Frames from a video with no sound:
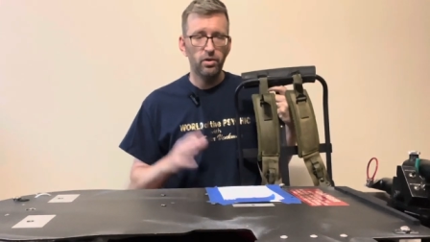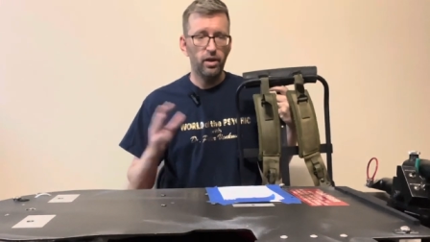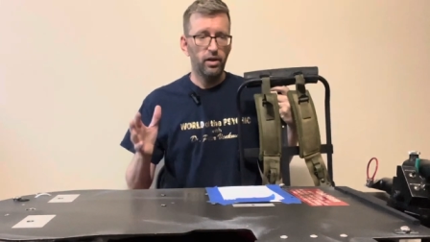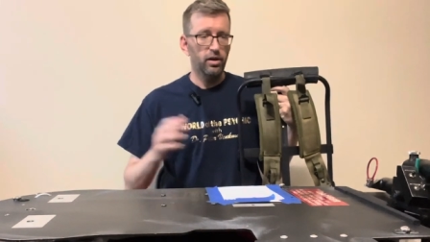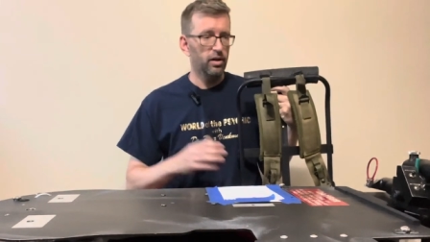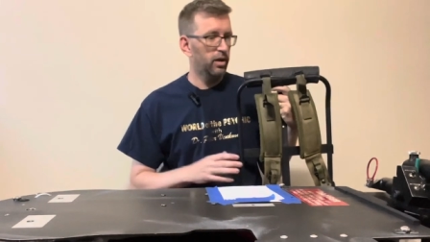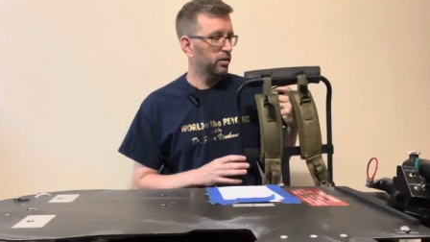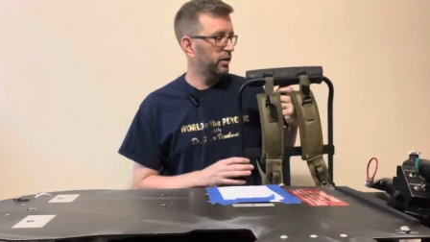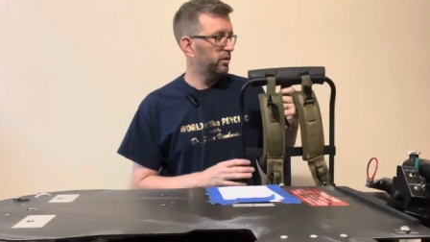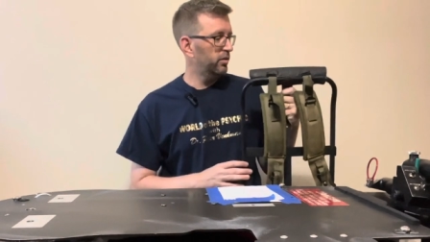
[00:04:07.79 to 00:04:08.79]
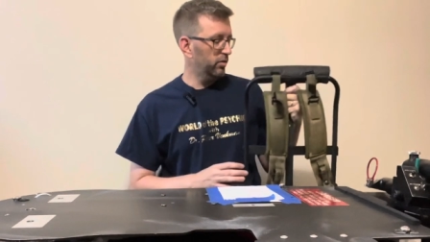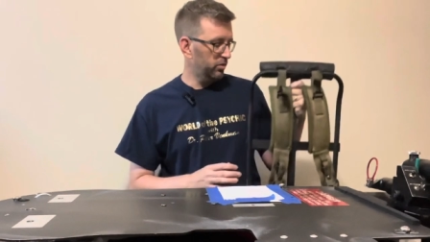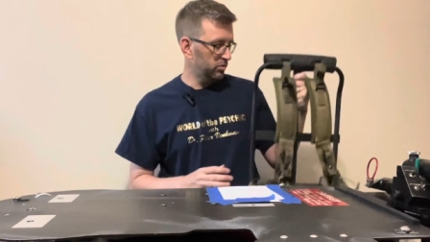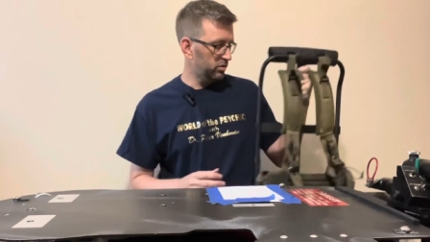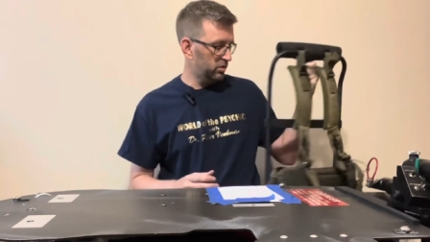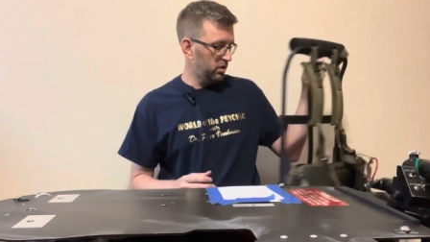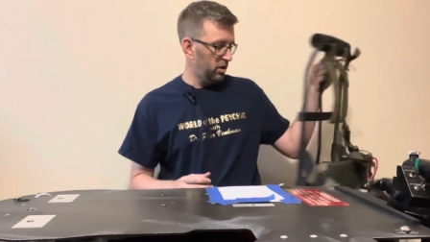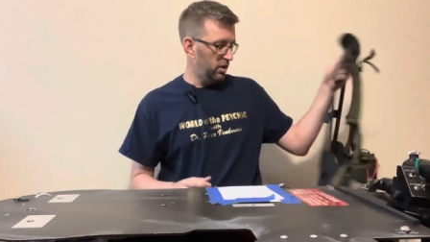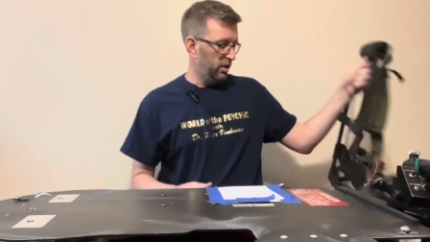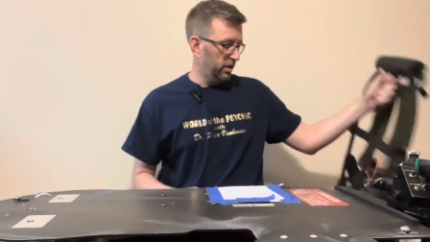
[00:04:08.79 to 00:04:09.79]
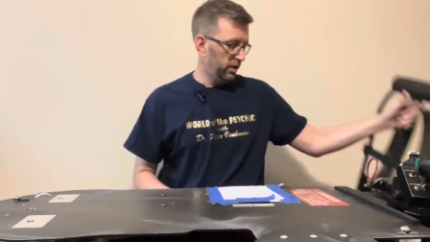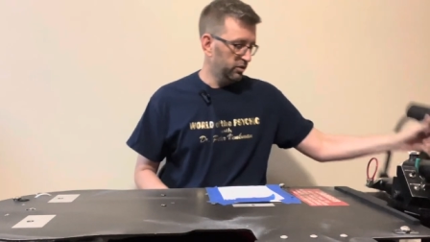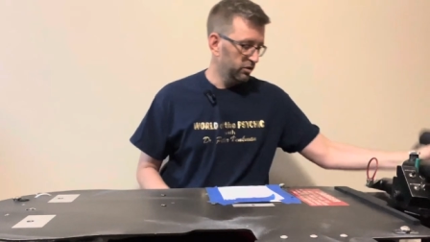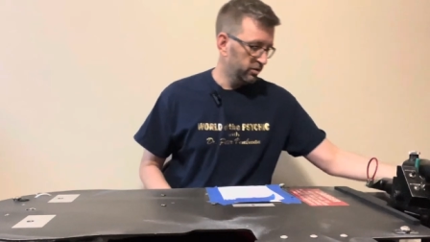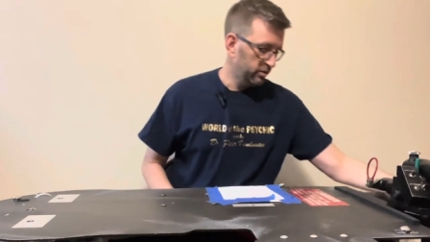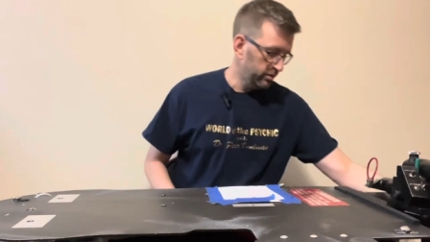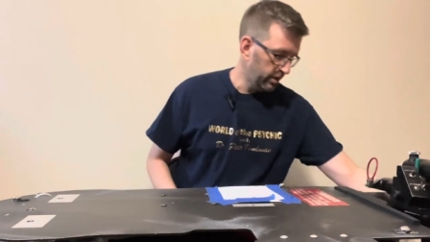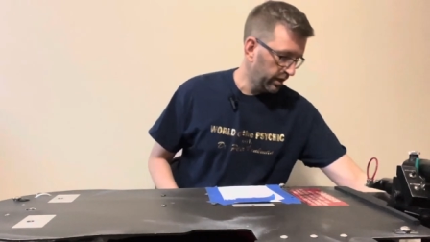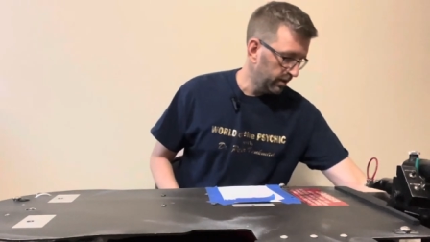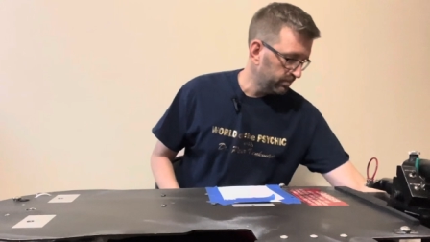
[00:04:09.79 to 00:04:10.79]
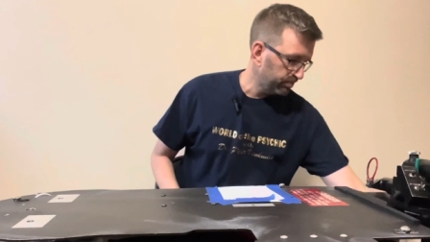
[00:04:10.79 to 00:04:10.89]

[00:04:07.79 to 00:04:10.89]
and I'll get to those in just a second.